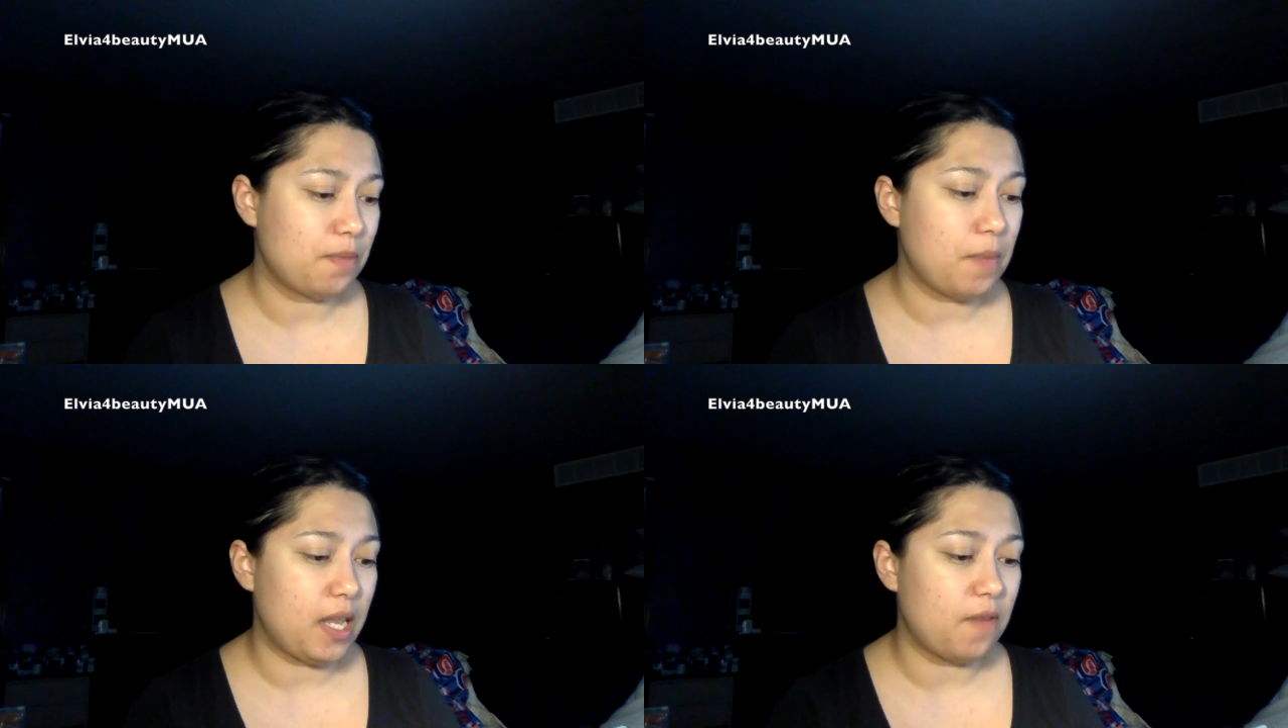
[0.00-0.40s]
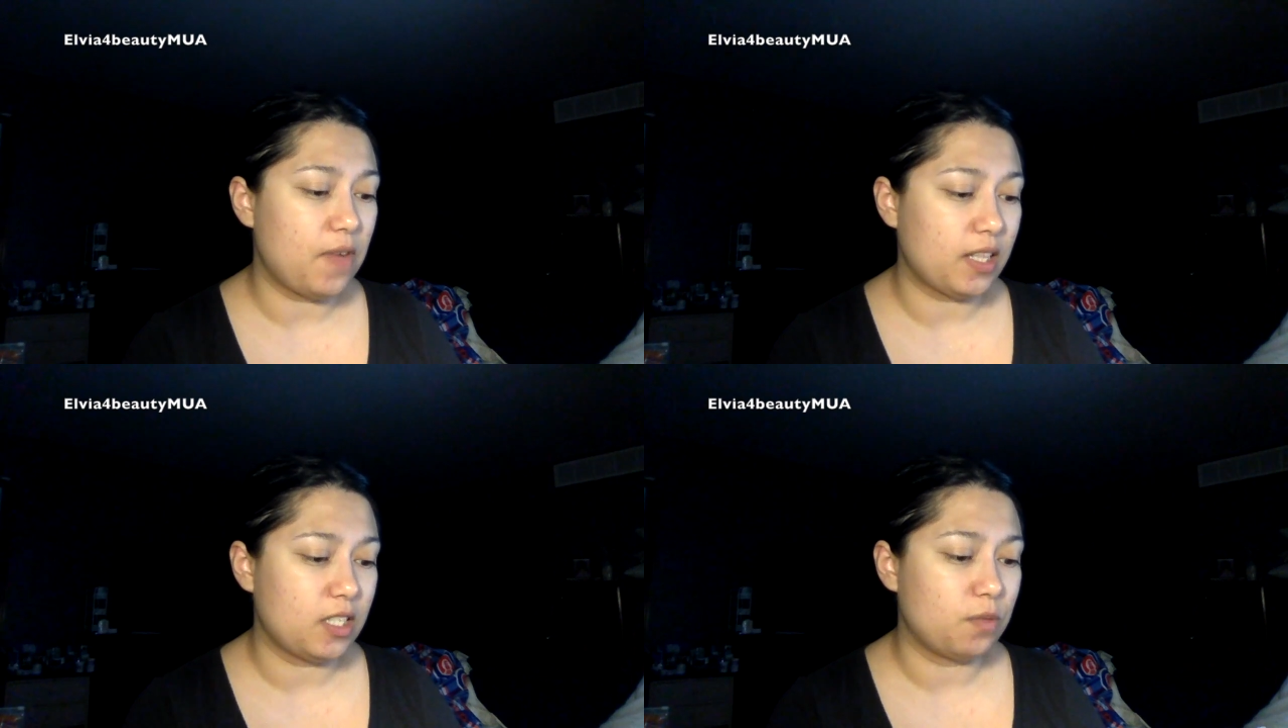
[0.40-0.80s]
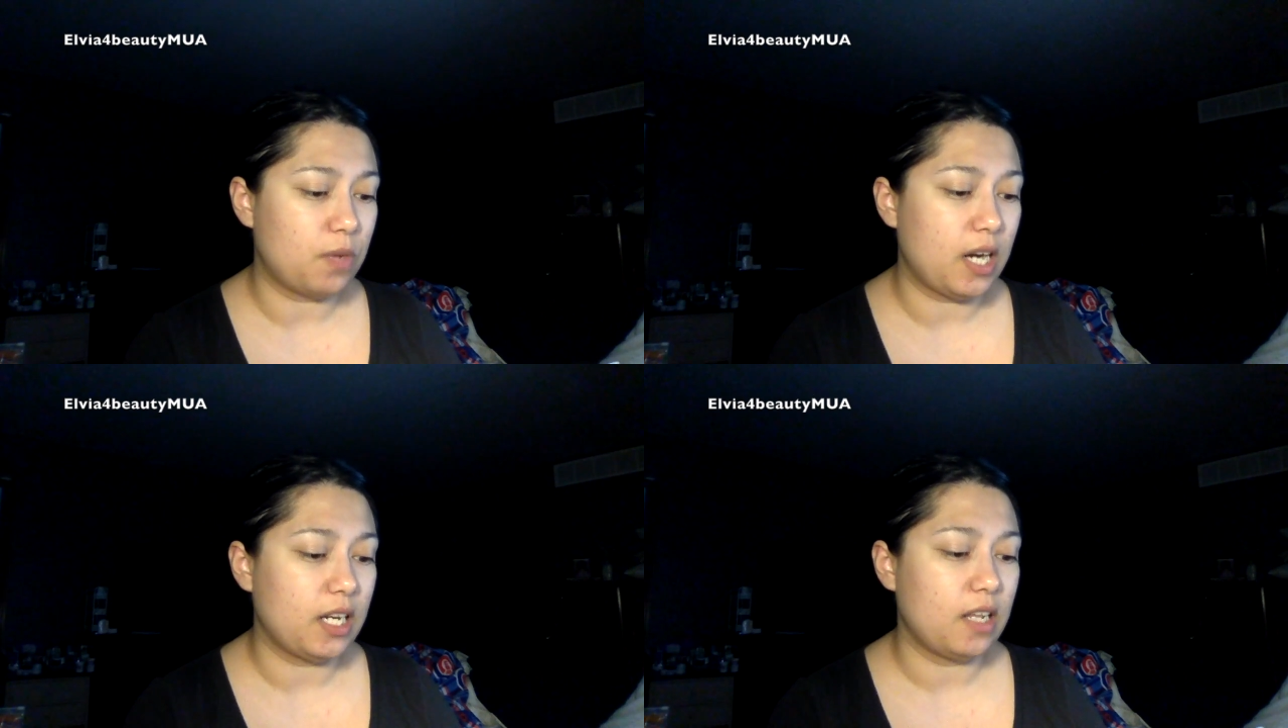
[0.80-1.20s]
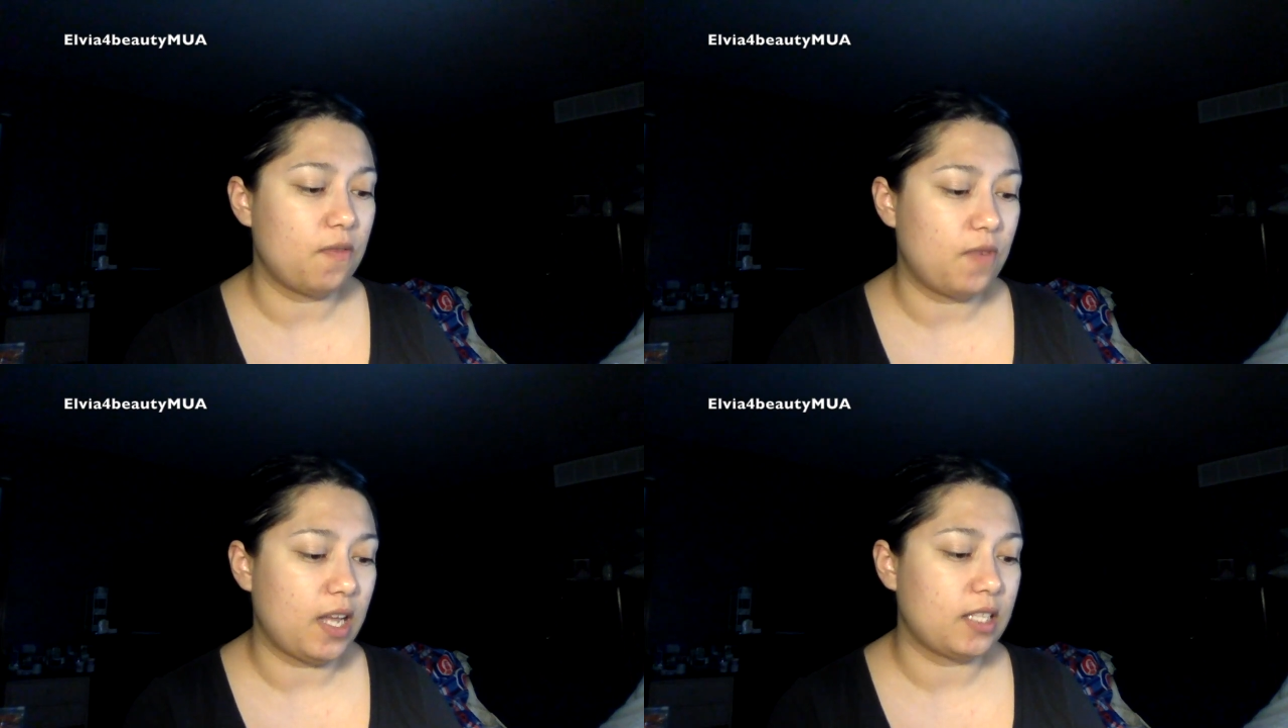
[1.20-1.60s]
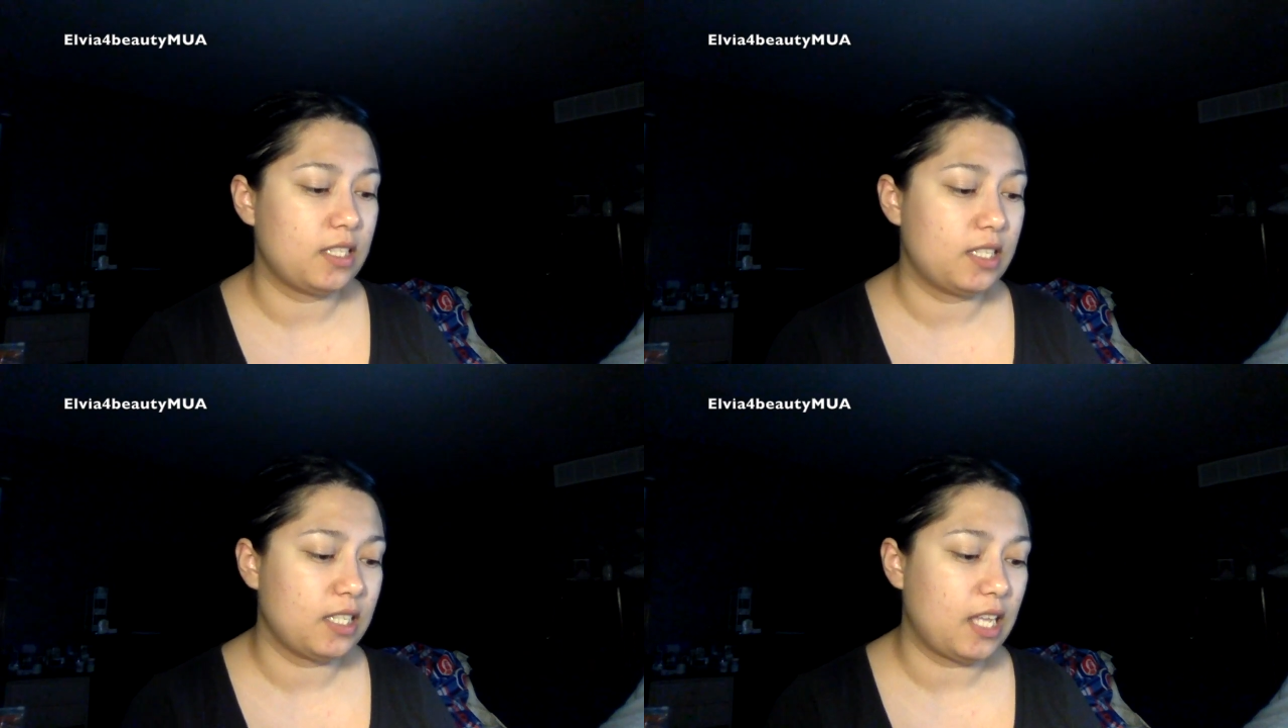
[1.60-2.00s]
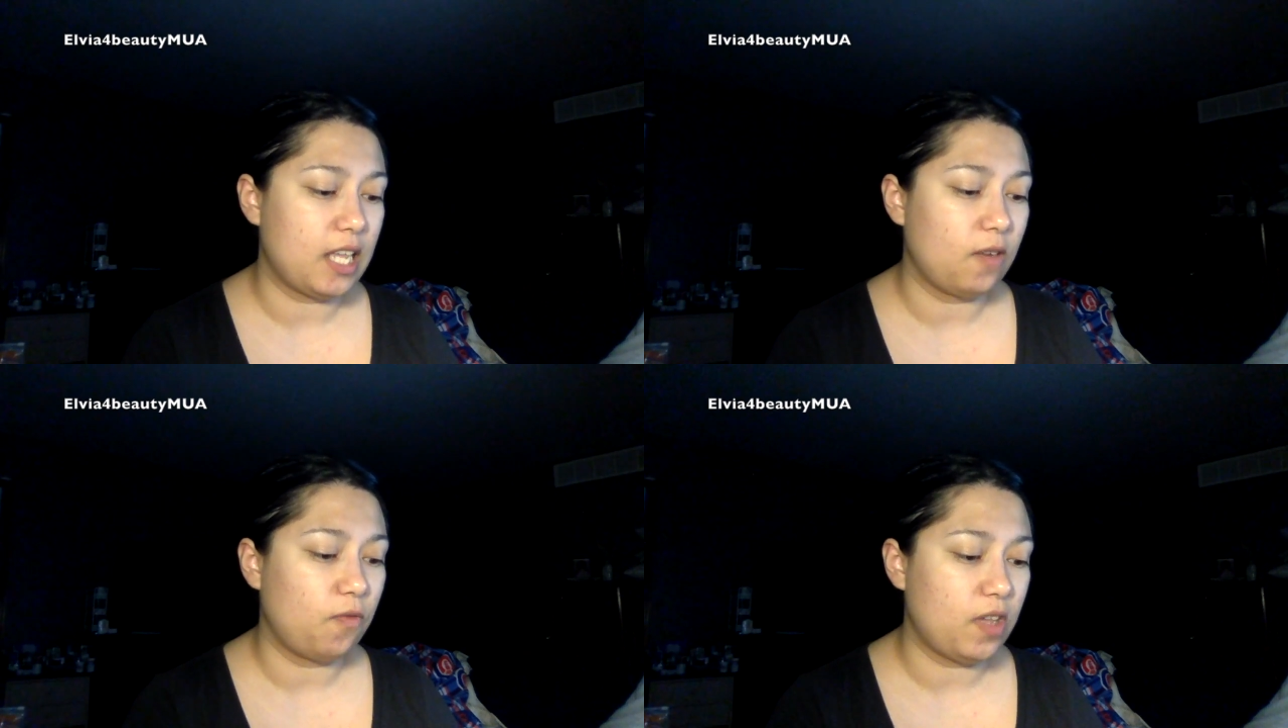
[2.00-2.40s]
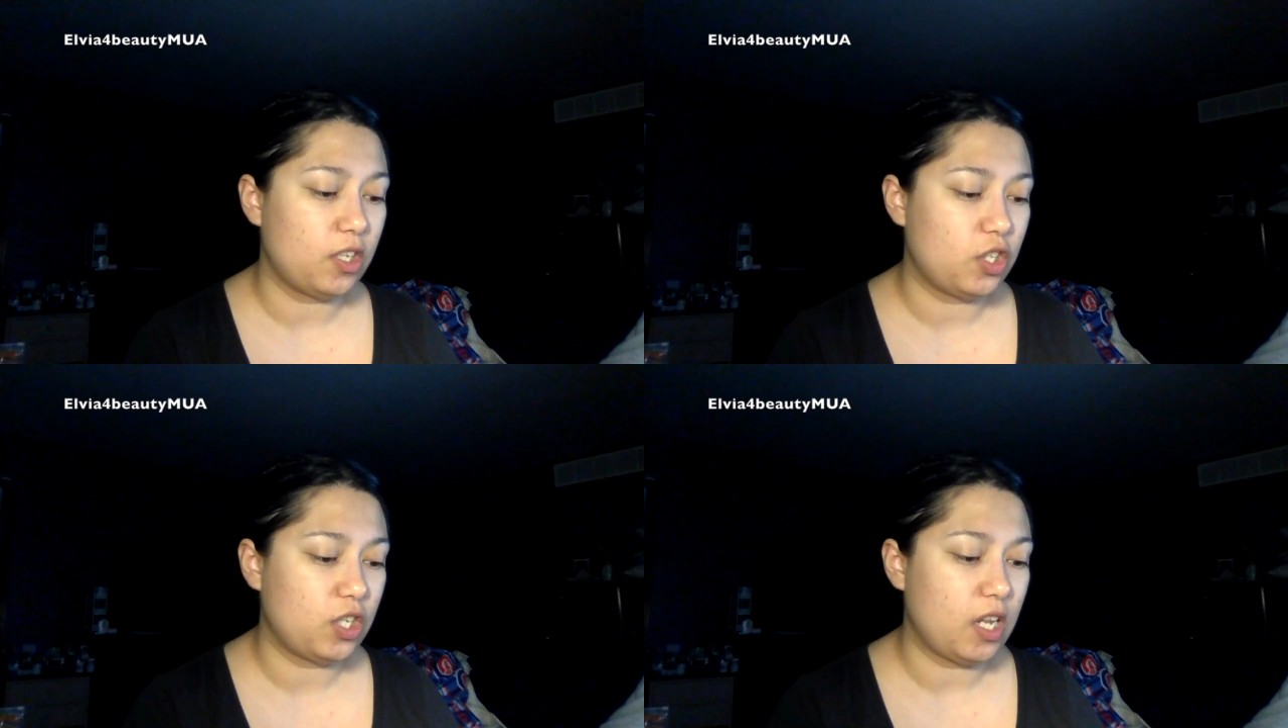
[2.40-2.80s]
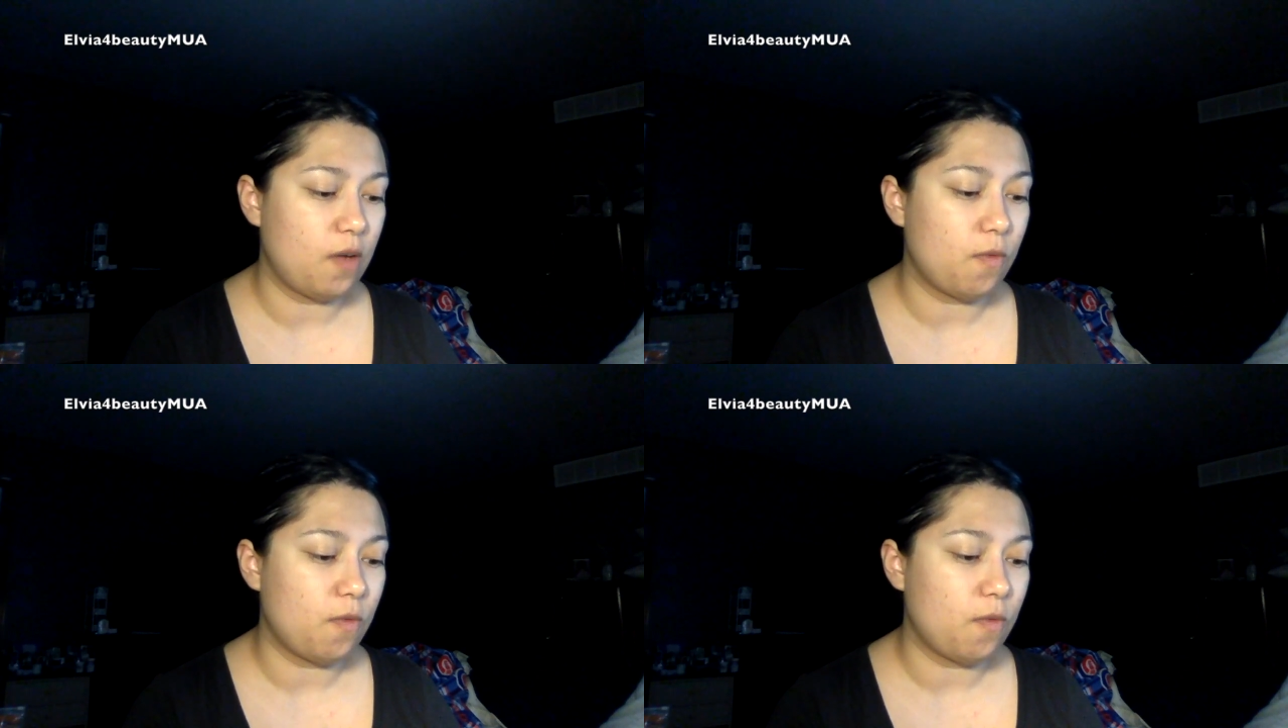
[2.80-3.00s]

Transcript: Main effect is brightening effect, skin fit sheet,